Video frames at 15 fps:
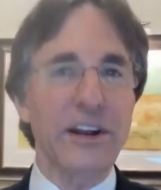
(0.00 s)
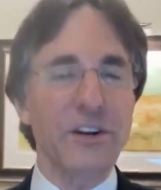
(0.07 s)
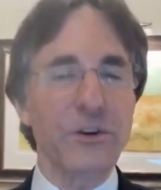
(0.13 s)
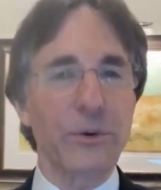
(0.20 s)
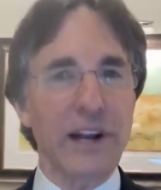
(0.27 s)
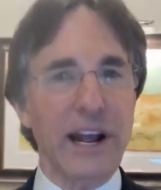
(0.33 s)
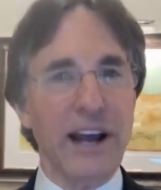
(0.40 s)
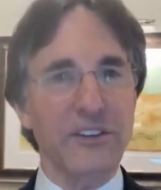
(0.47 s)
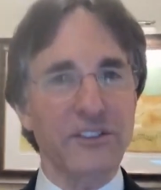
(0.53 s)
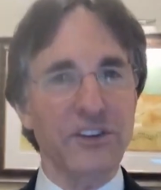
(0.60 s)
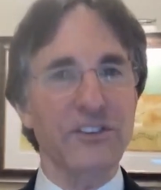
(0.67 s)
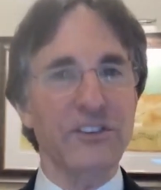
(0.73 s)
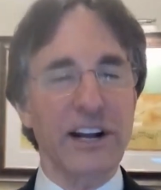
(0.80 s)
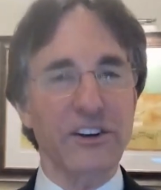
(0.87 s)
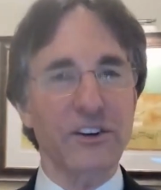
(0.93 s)
And then you want to
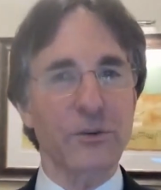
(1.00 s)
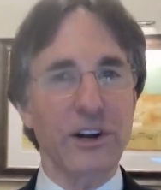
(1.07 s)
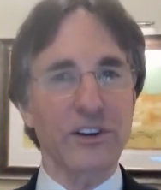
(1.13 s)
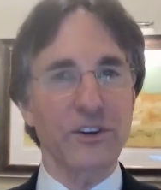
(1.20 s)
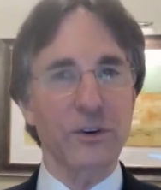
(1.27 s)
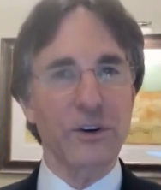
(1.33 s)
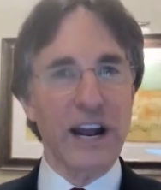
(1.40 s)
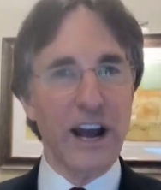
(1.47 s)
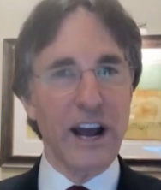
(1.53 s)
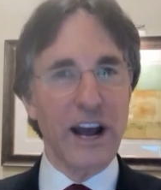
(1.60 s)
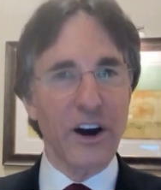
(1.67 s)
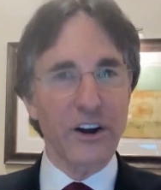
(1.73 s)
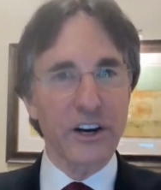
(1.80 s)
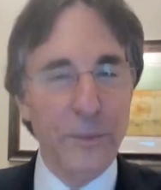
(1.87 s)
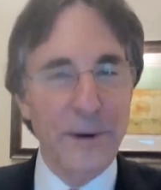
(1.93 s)
ask this next question,
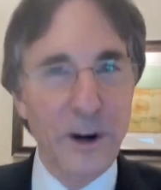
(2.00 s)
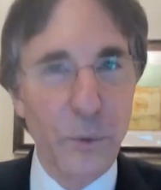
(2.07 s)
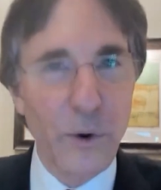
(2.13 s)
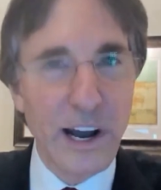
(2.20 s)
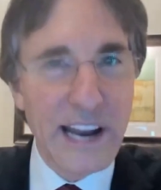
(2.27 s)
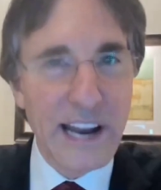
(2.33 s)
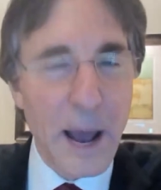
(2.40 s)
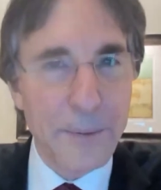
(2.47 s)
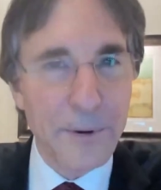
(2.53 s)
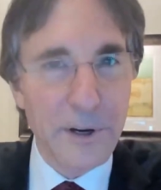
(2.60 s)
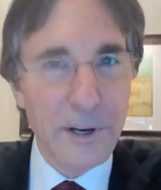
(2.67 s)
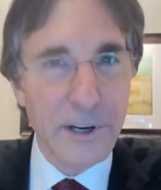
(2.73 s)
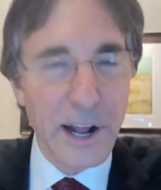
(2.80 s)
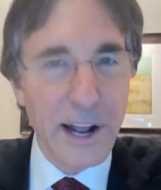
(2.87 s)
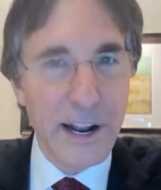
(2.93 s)
how did, no matter what
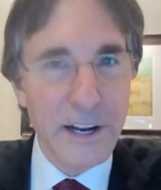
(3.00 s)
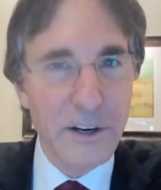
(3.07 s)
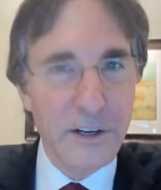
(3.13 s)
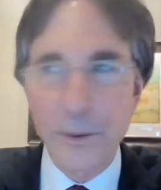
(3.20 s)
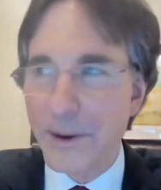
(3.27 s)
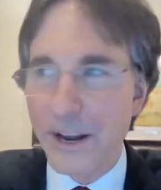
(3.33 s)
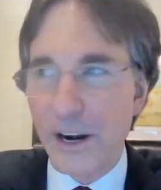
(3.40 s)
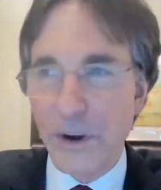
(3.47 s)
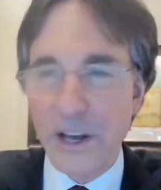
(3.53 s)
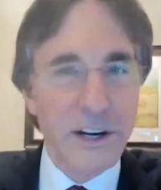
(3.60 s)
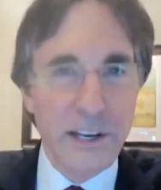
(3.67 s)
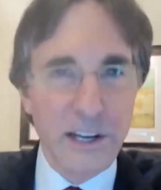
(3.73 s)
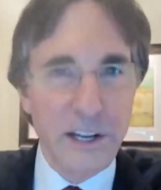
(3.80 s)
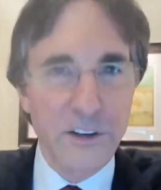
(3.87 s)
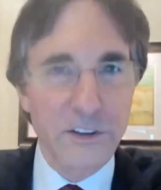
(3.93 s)
happened today, no matter
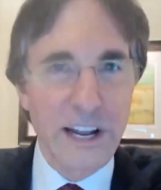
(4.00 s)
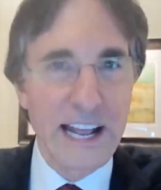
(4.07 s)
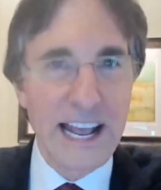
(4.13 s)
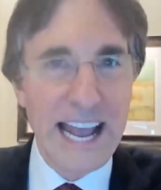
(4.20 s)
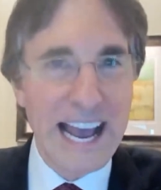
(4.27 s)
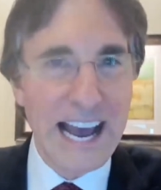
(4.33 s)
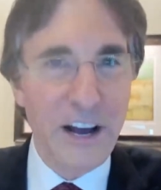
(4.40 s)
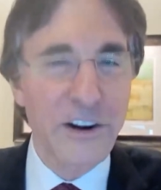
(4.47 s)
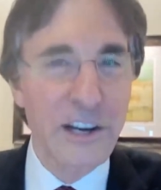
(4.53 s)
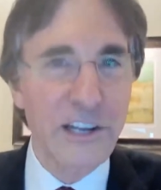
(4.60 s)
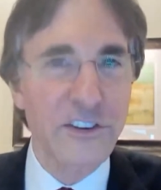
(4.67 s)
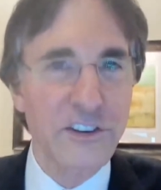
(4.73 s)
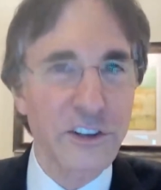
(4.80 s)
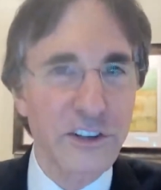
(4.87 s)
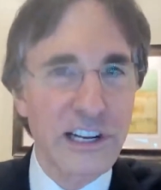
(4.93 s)
what it is, how
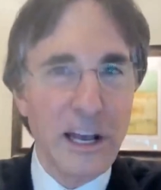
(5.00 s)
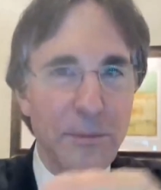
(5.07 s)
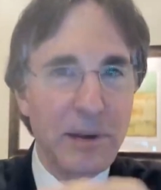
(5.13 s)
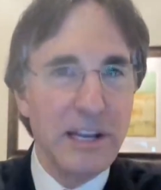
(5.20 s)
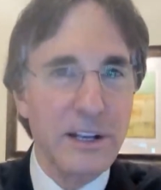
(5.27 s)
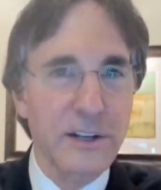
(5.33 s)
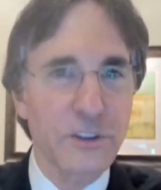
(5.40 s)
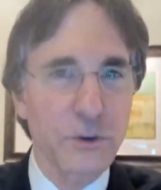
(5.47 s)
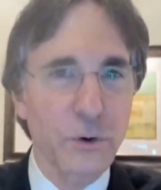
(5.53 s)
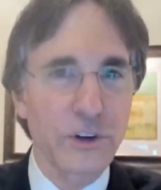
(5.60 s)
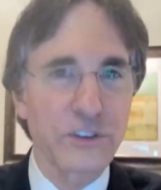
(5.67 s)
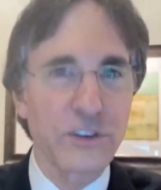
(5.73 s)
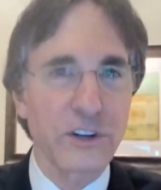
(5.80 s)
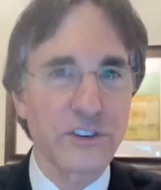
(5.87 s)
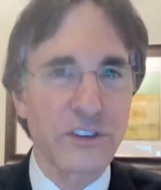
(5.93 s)
did it still get me
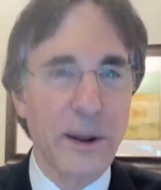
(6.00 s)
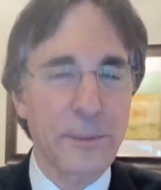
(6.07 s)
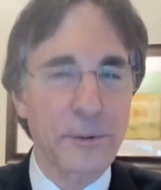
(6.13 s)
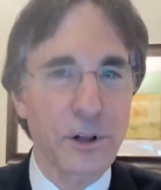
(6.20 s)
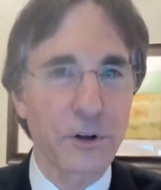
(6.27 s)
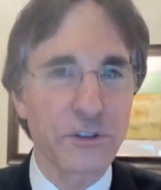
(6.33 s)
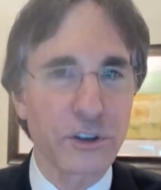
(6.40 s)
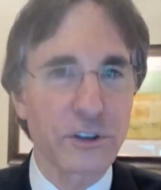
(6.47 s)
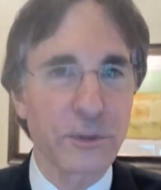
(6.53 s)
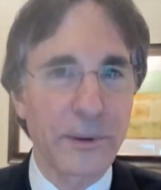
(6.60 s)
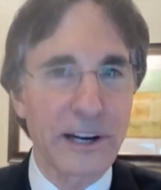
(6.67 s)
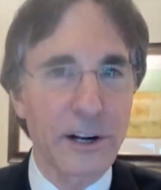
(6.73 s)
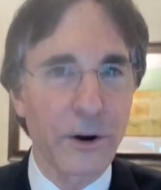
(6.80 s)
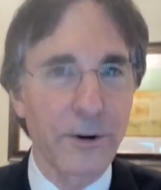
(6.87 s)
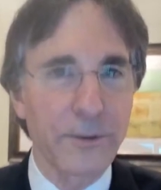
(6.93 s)
towards a step closer
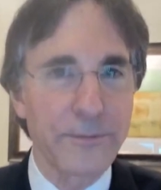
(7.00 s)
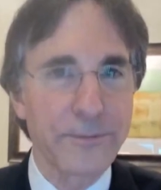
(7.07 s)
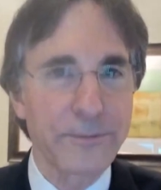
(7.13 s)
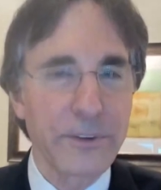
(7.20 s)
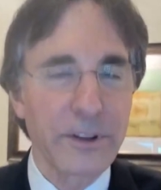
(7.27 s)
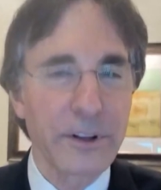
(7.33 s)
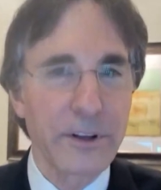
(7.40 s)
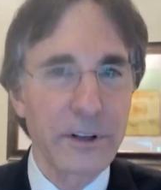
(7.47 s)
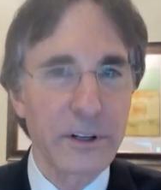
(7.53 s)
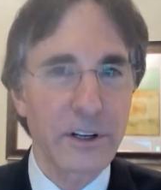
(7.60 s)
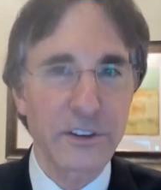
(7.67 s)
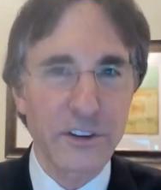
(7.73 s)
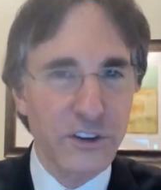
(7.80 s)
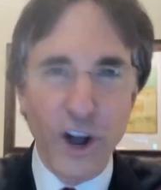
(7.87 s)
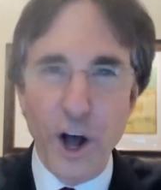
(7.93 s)
to my goal?
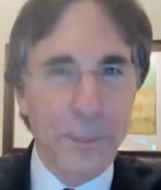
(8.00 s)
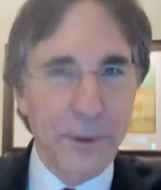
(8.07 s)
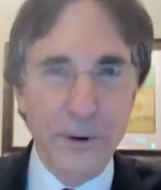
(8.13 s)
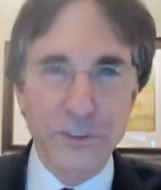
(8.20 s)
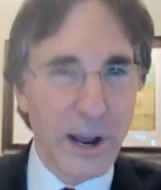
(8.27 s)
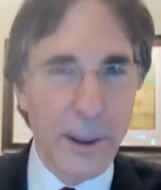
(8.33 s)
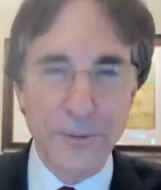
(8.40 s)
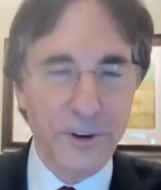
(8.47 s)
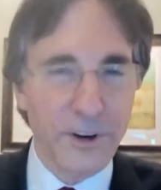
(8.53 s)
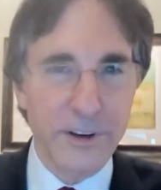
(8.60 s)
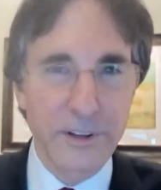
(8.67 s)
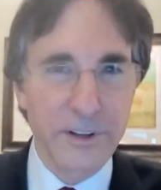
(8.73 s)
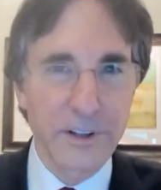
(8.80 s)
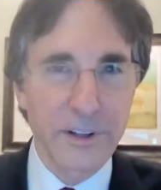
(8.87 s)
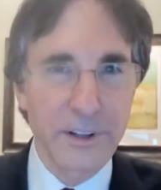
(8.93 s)
Because it's all
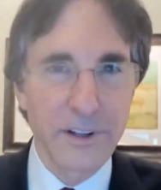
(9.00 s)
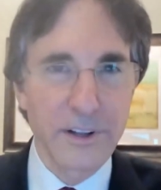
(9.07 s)
perception.